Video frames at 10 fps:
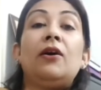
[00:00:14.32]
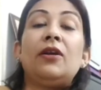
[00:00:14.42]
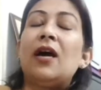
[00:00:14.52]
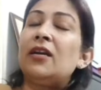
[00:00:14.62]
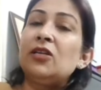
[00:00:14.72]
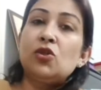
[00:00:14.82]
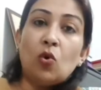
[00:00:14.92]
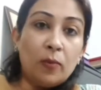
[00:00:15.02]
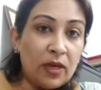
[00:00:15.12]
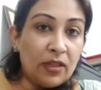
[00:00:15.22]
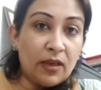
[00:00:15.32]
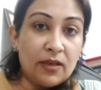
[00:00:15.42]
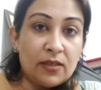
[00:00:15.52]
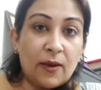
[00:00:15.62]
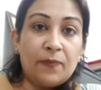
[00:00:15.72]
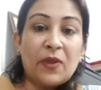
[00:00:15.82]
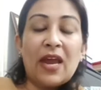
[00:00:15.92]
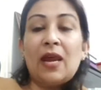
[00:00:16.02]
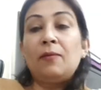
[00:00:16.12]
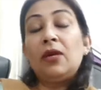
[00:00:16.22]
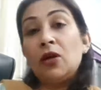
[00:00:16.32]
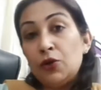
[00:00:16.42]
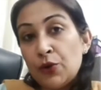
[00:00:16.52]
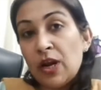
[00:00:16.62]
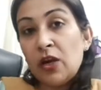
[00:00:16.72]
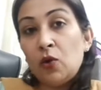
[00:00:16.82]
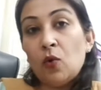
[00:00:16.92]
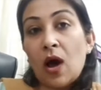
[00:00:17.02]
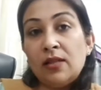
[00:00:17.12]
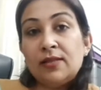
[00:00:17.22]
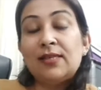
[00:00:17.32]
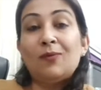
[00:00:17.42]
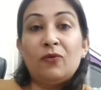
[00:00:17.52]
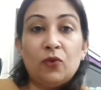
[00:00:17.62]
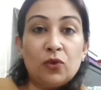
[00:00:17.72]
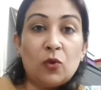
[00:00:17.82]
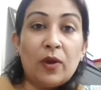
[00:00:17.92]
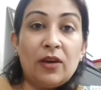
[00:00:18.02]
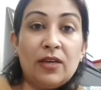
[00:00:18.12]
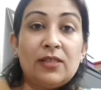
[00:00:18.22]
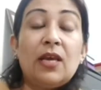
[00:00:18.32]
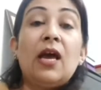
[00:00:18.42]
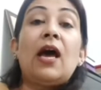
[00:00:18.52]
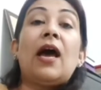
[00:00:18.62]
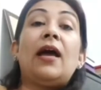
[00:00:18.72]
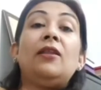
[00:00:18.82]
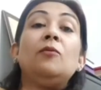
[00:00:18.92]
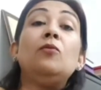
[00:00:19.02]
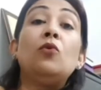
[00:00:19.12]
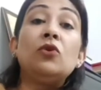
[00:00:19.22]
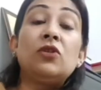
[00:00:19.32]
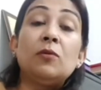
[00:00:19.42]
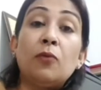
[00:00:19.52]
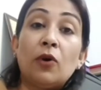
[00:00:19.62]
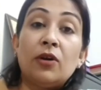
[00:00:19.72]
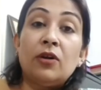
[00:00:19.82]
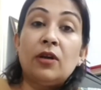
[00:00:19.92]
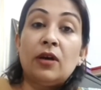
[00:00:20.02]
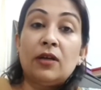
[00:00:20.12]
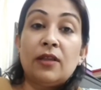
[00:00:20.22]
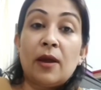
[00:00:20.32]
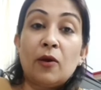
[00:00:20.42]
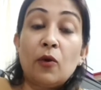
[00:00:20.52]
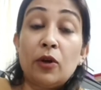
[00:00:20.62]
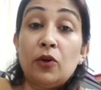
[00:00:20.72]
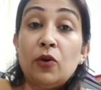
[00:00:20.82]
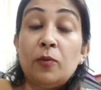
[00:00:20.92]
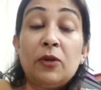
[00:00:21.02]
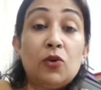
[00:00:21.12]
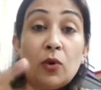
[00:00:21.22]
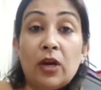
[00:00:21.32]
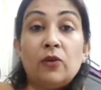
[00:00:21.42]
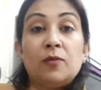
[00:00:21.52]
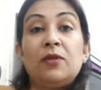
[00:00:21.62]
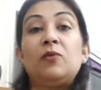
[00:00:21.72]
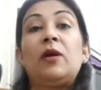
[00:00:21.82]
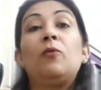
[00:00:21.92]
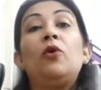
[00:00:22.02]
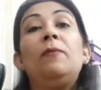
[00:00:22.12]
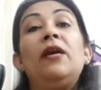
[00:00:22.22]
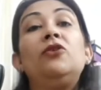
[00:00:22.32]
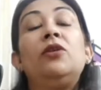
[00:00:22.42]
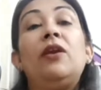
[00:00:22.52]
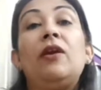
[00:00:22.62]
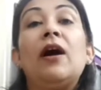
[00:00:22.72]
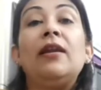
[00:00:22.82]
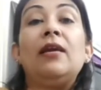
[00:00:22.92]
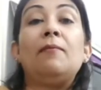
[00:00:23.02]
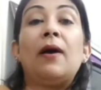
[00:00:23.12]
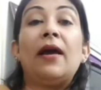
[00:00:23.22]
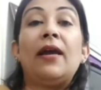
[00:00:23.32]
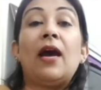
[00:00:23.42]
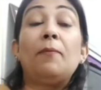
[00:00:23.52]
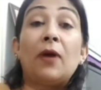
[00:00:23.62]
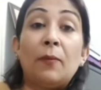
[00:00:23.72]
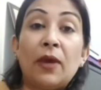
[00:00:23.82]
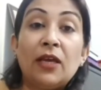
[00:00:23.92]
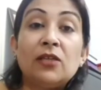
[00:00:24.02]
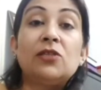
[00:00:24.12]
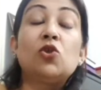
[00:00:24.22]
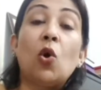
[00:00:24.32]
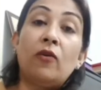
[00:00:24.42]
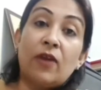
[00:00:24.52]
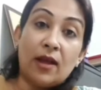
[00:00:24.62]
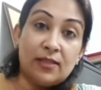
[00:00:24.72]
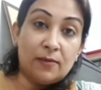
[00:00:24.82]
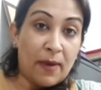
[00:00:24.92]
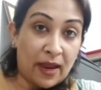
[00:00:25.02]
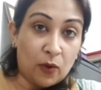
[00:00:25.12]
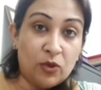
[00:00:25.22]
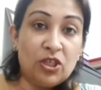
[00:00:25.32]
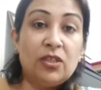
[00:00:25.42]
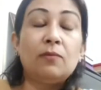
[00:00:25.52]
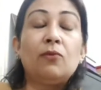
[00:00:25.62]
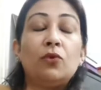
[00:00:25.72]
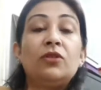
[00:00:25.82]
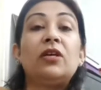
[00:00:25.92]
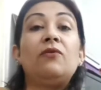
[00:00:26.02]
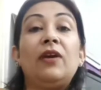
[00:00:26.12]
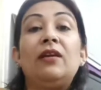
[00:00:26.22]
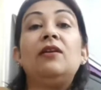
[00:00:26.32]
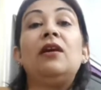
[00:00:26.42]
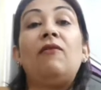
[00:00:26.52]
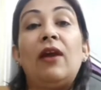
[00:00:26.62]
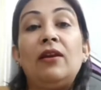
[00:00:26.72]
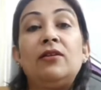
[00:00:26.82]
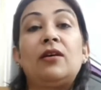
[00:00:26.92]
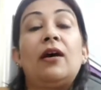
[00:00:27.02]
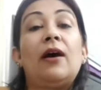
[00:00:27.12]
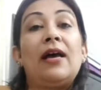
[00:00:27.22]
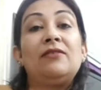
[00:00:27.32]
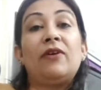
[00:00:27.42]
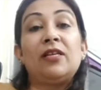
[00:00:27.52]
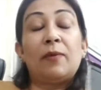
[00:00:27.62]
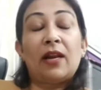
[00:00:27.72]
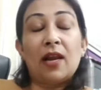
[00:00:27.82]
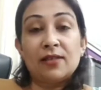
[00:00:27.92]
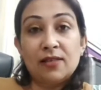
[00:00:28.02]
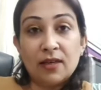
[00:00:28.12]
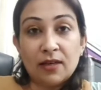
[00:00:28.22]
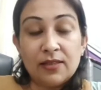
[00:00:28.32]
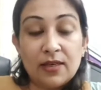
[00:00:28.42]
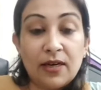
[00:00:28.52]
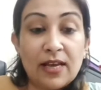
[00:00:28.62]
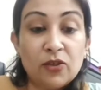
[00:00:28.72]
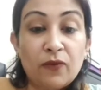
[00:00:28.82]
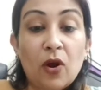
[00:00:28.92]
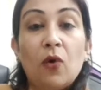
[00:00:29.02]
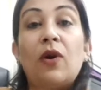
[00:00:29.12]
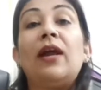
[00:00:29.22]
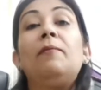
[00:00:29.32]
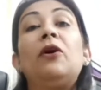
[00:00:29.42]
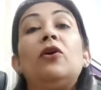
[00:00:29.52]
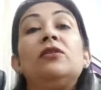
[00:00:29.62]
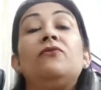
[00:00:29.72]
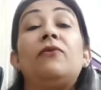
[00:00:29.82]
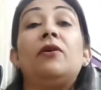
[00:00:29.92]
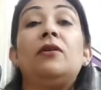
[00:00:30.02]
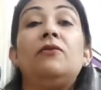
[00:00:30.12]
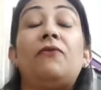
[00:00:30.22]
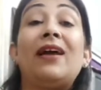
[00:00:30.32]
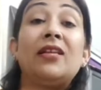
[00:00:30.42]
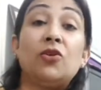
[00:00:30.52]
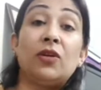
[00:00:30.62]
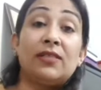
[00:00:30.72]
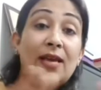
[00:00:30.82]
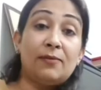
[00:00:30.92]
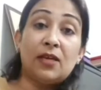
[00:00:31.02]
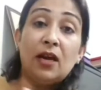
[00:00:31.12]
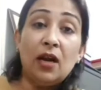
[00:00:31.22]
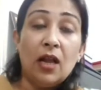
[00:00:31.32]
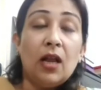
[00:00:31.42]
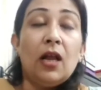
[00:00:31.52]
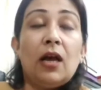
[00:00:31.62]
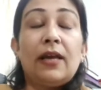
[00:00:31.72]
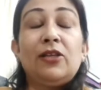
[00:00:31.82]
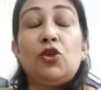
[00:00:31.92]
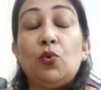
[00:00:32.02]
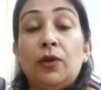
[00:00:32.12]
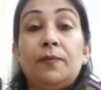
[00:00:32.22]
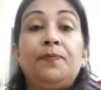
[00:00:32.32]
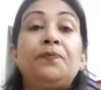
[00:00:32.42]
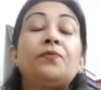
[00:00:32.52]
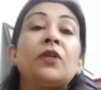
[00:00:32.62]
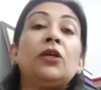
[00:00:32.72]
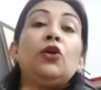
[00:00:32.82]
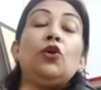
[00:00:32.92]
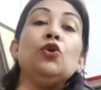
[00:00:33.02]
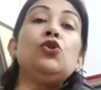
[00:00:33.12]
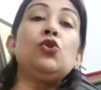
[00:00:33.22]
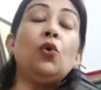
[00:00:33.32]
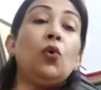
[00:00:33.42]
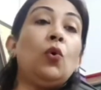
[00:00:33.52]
regarding so many things, and I'm here today to answer some of those queries. And the most important, there are going to be two announcements that I'm going to make today regarding my upcoming Solved Answer Bank, which is the most awaited event as far as my classes are concerned as of now, right, because of the fact that your exams are in June. So